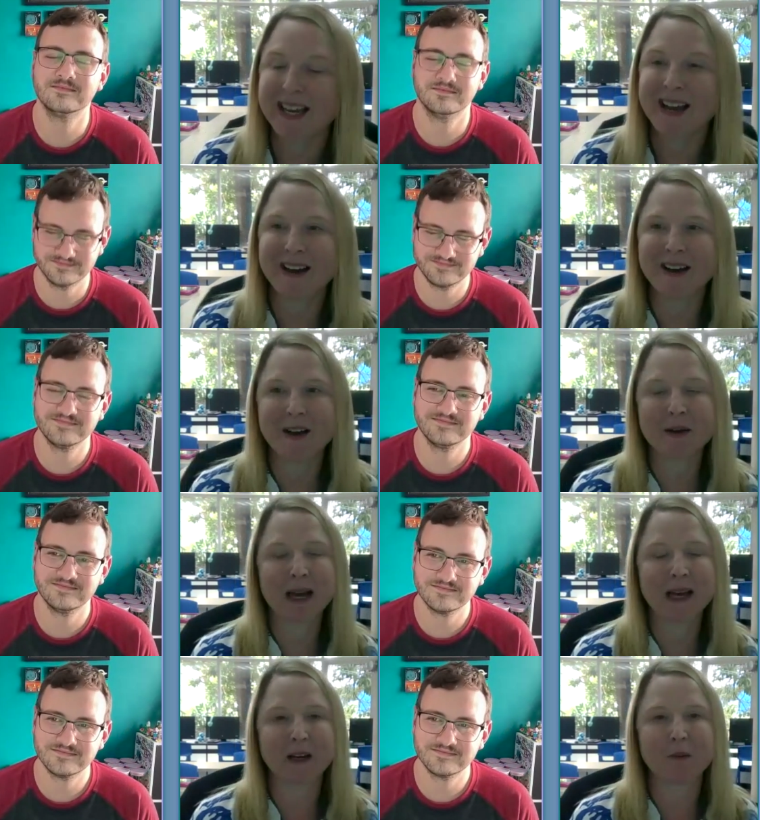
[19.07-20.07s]
Speaker 1: um,
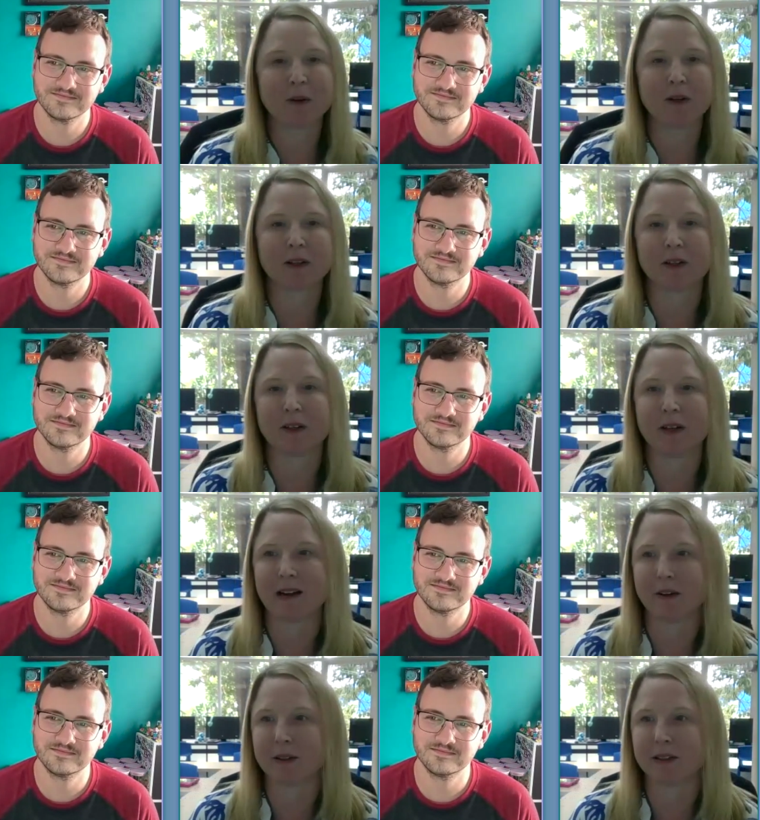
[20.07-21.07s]
and I work at
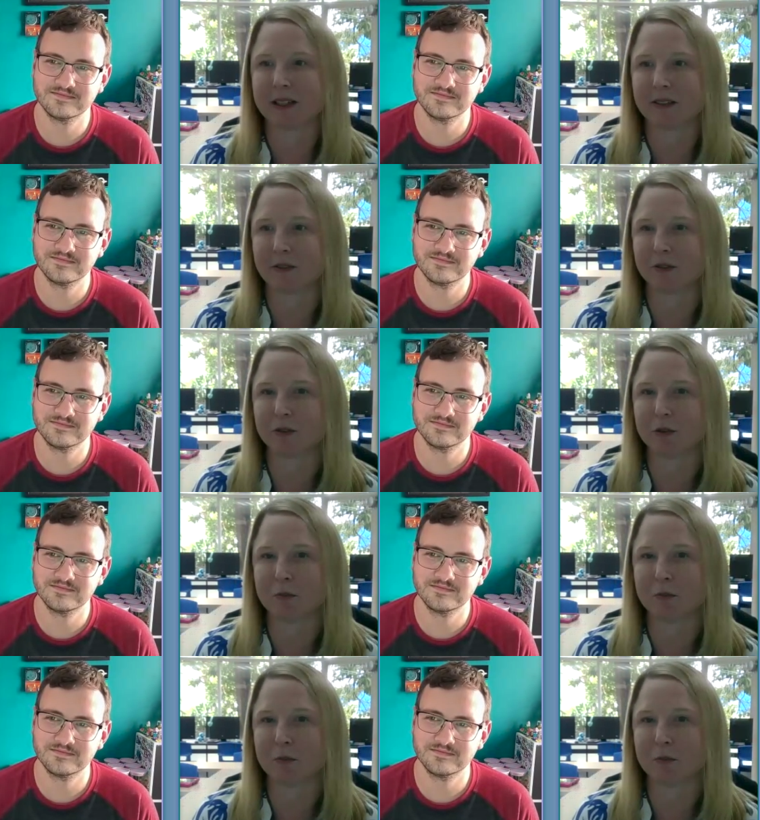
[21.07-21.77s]
Harrow International School,